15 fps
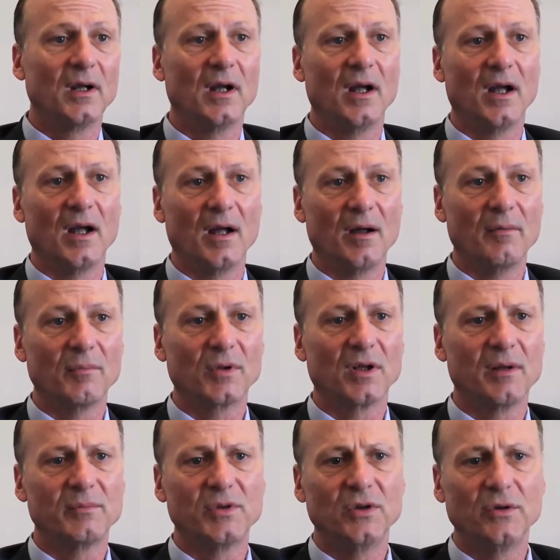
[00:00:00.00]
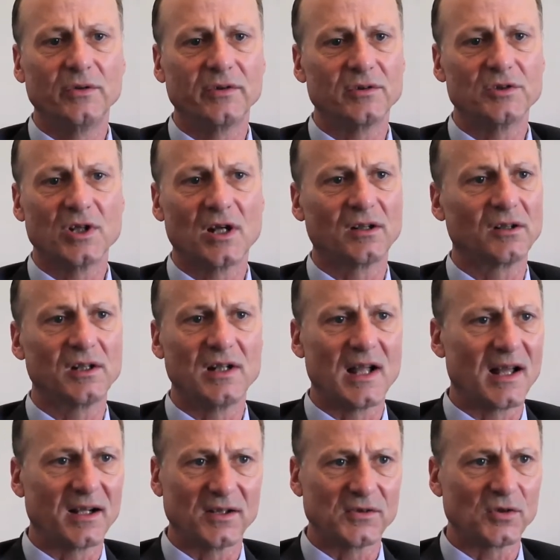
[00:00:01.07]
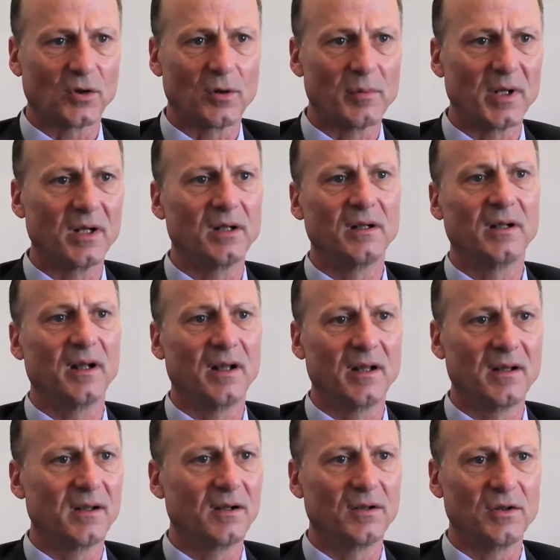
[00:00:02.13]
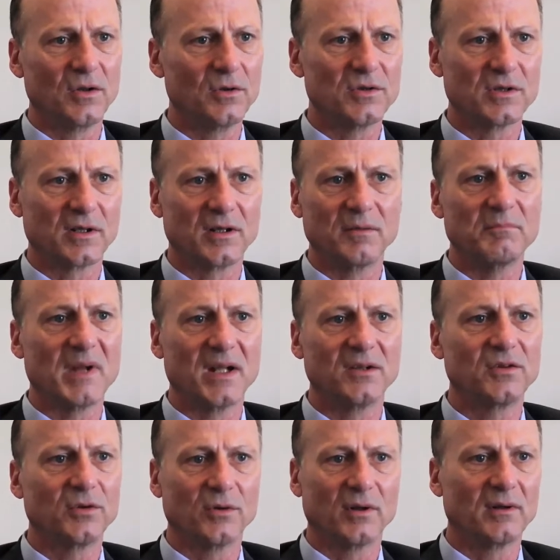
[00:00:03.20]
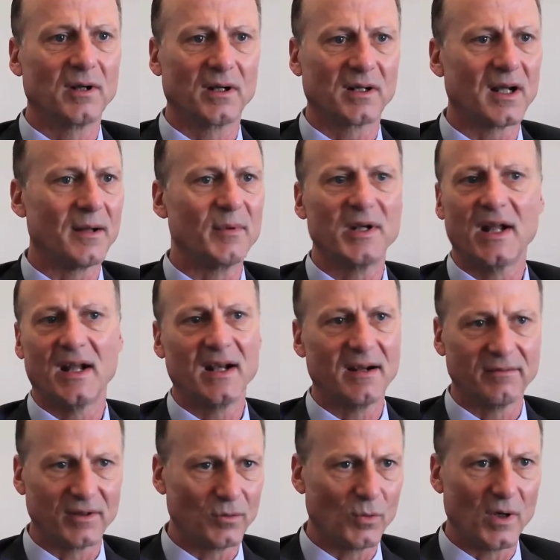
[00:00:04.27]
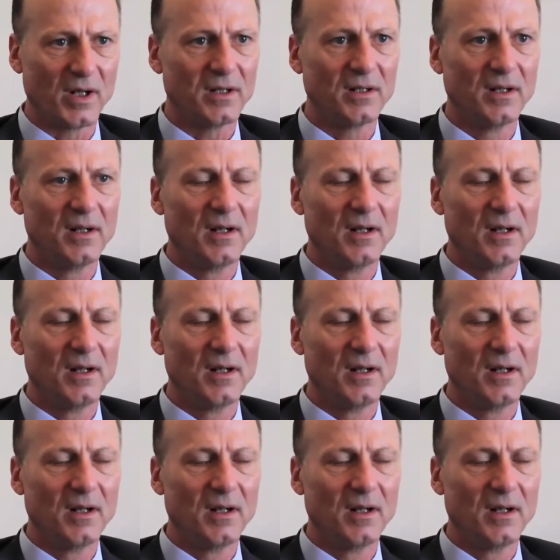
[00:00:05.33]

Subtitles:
Club dues are generally not exorbitant, and they're usually meant to accommodate everyone.